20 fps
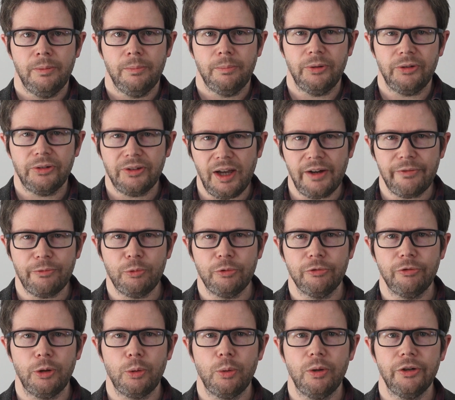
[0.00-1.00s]
But staff will
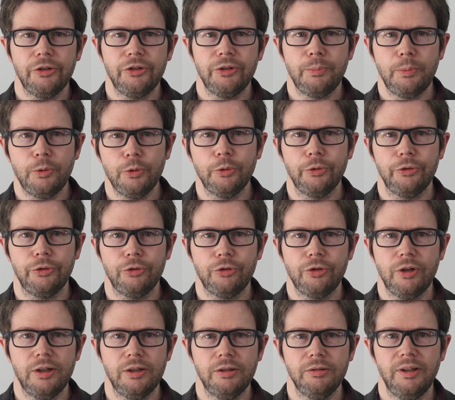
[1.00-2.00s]
require support to
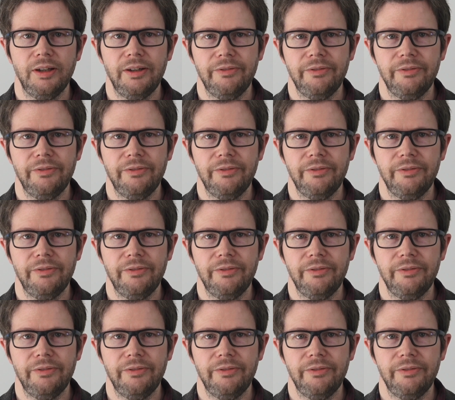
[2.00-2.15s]
trial,